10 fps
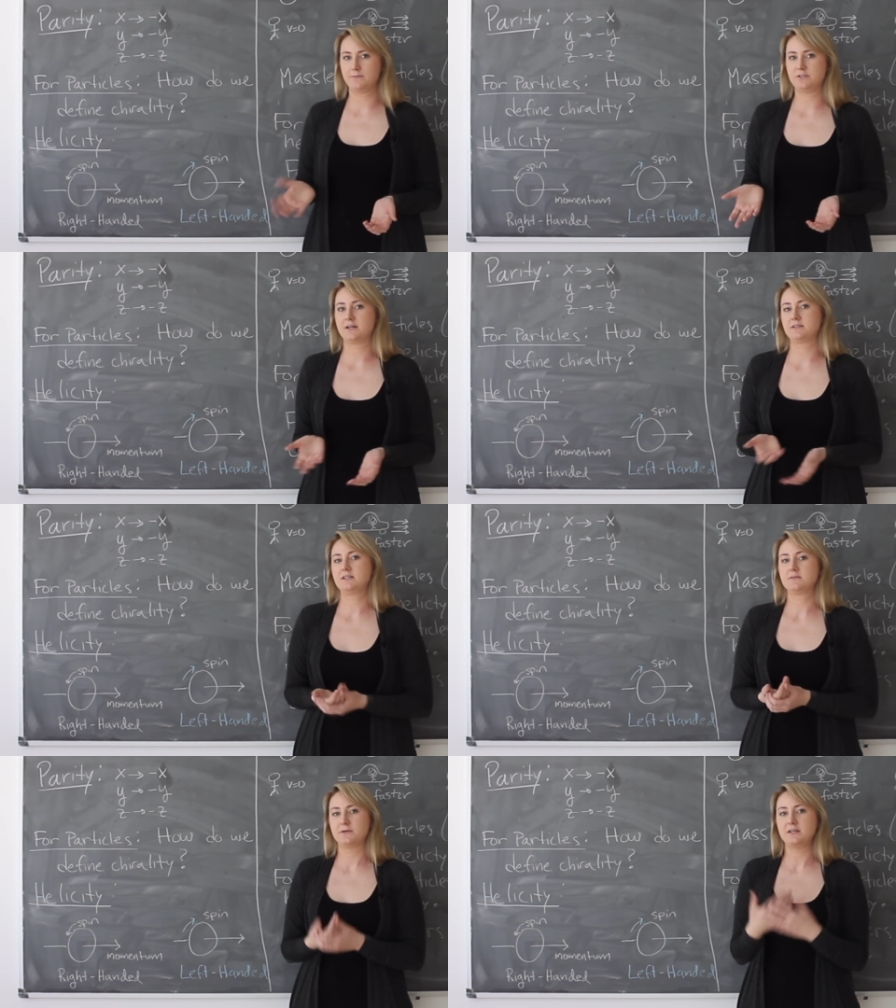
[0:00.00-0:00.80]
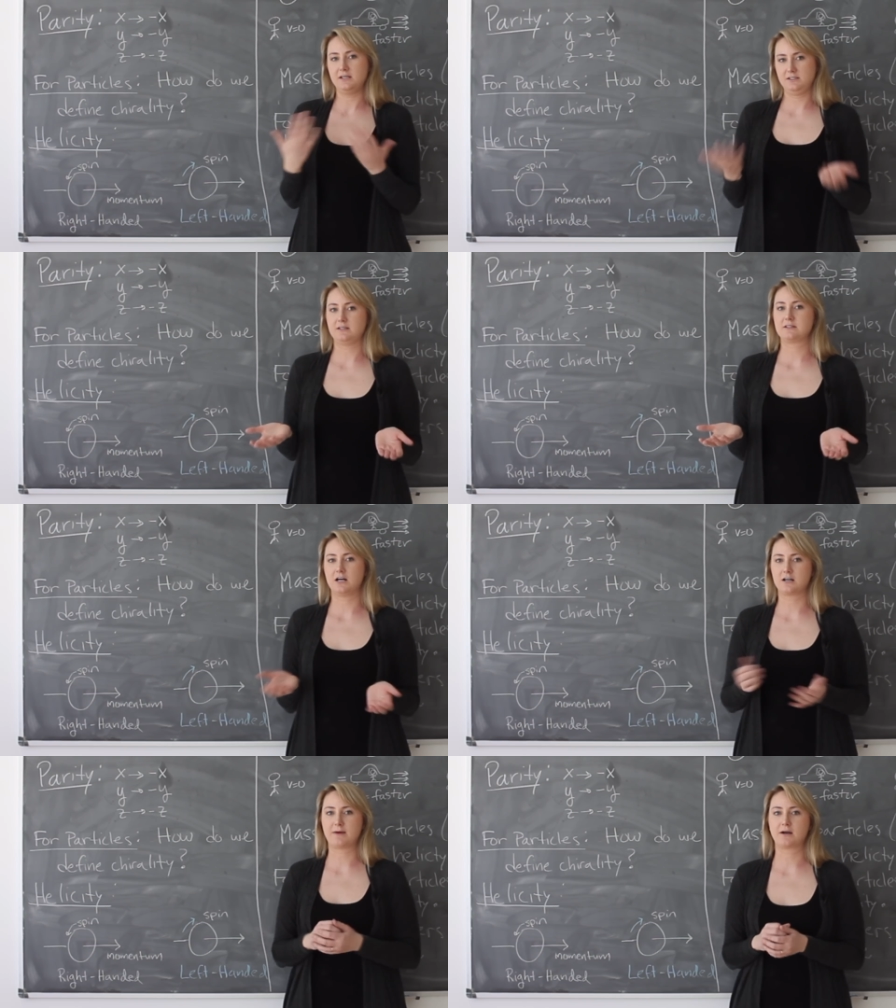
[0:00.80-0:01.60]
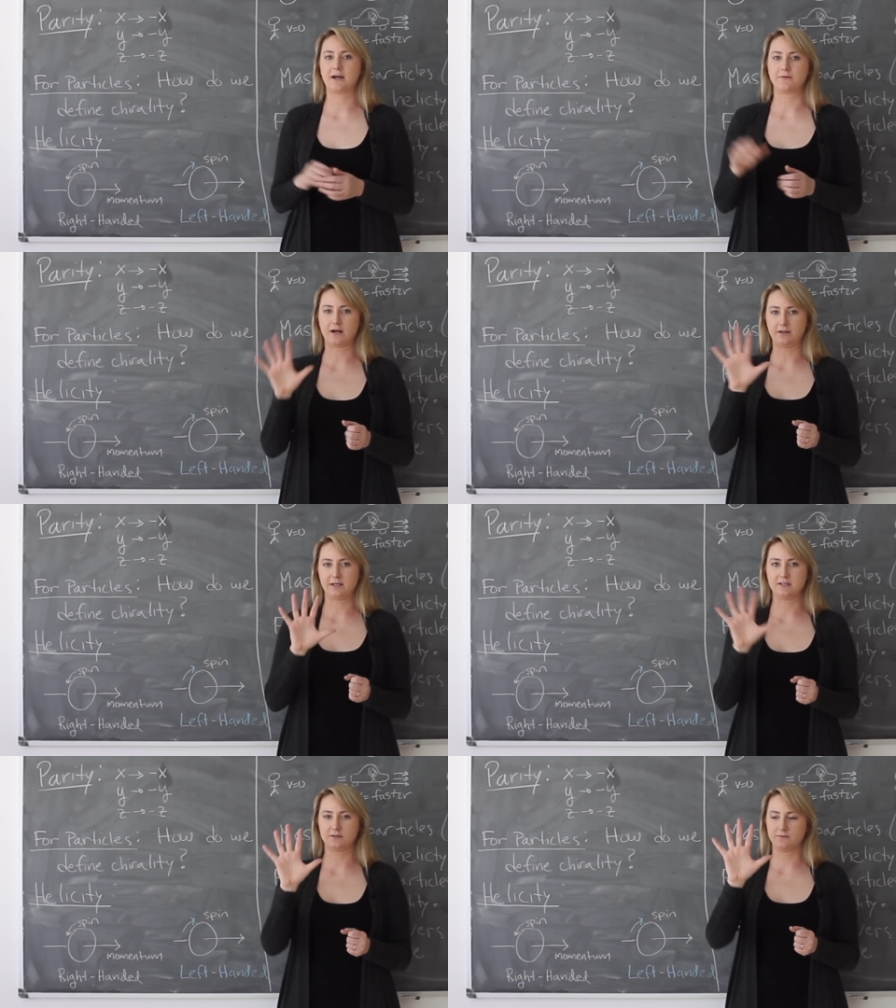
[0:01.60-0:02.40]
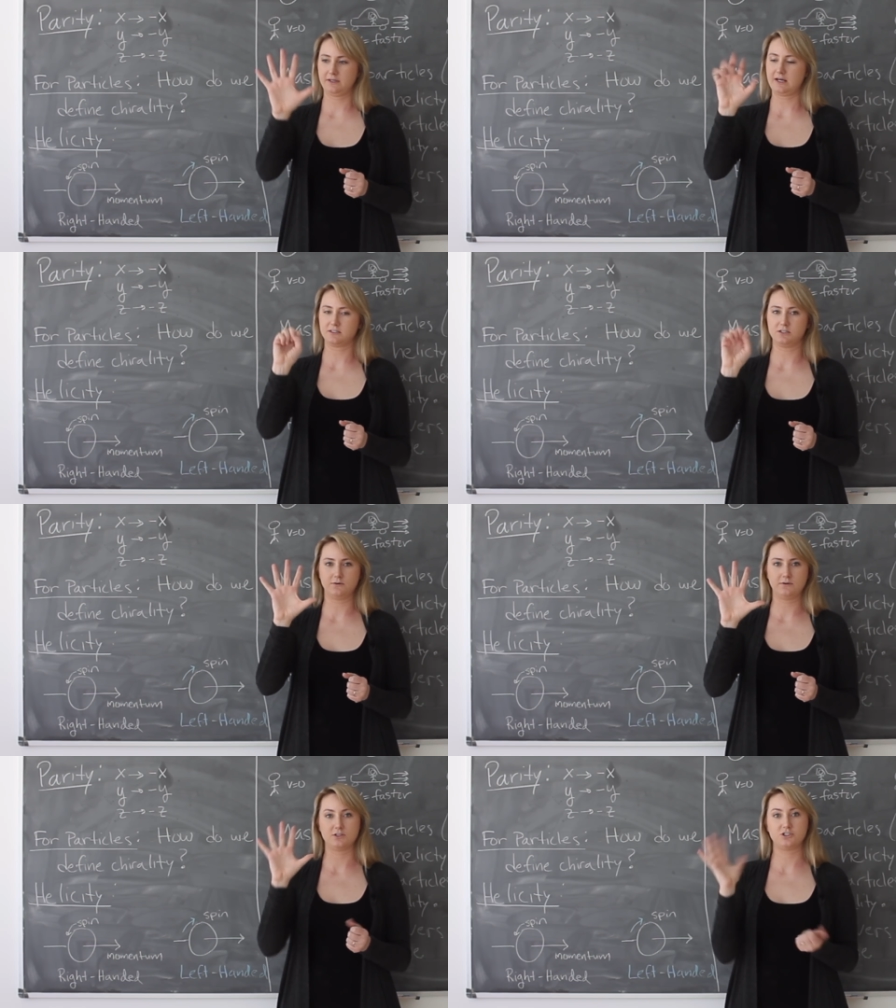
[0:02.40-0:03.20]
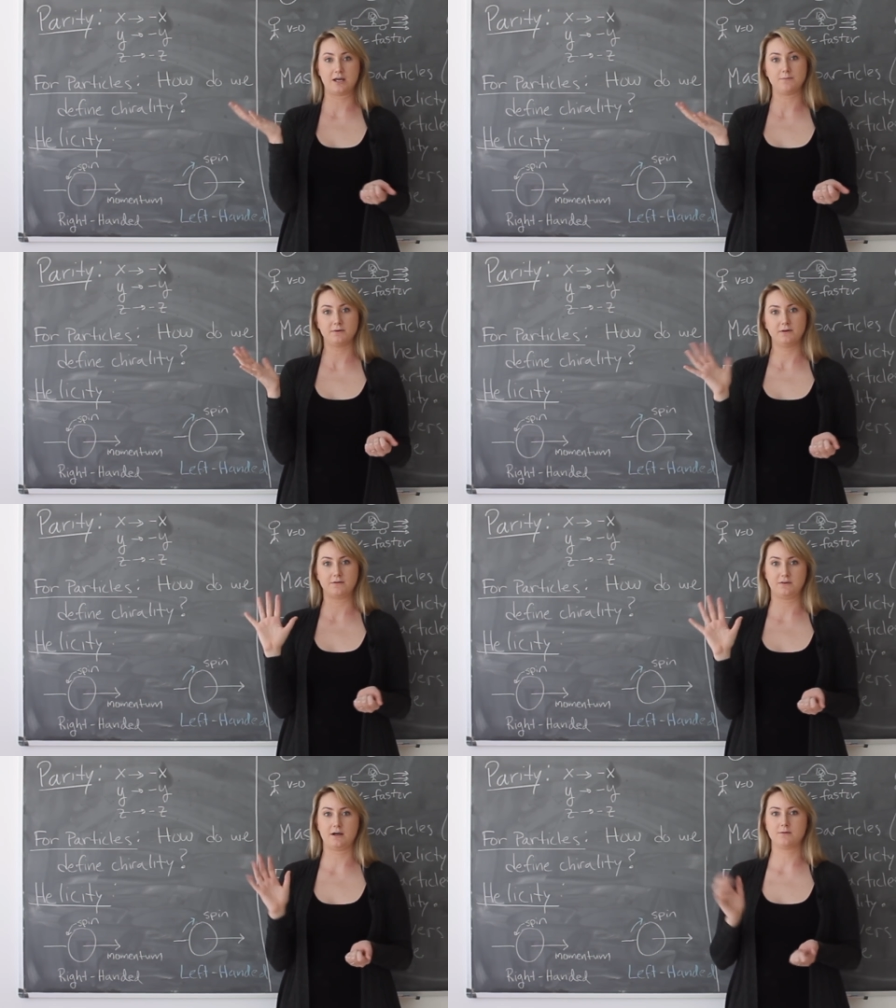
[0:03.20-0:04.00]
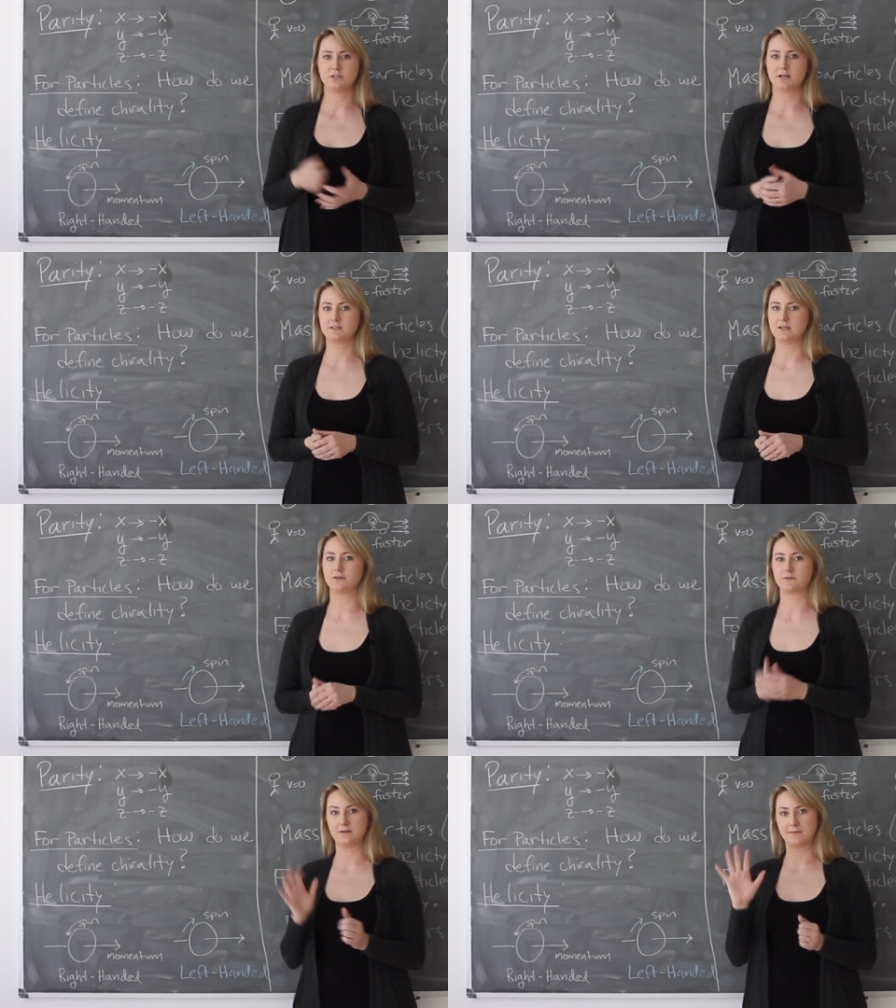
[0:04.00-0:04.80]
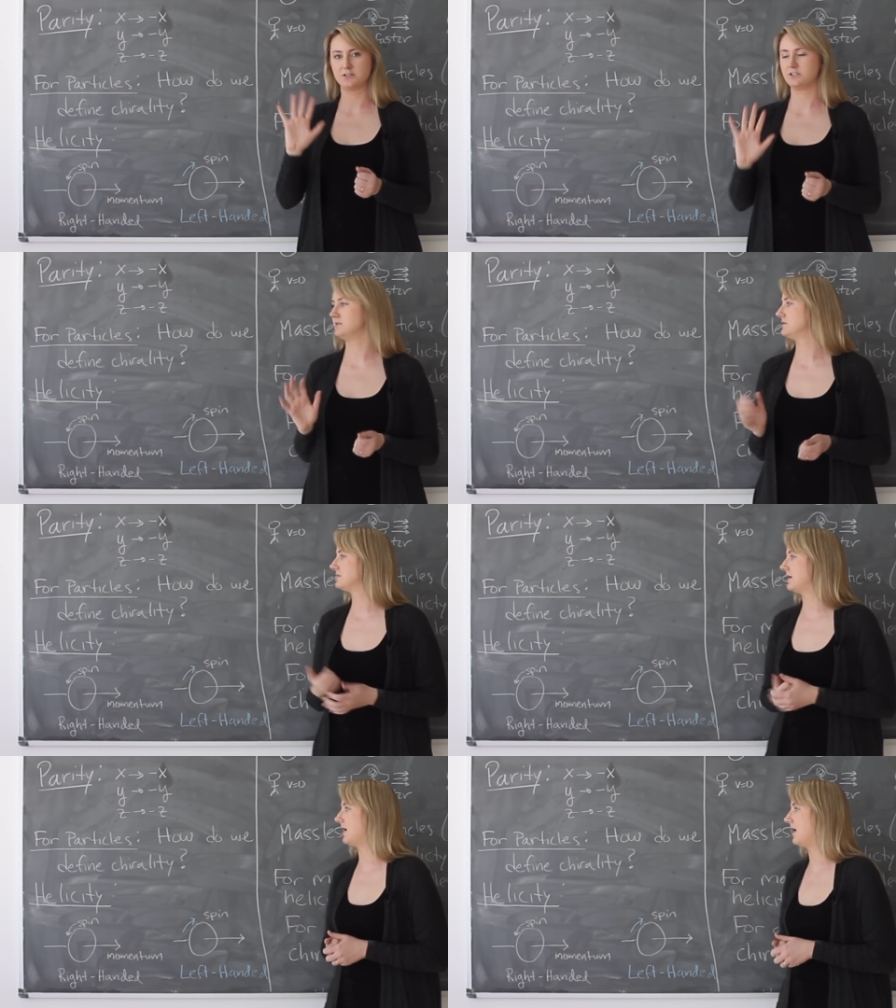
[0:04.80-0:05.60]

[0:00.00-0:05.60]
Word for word: objects, it's pretty easy to talk about chirality because it really has to do with the shape of the object in three dimensions.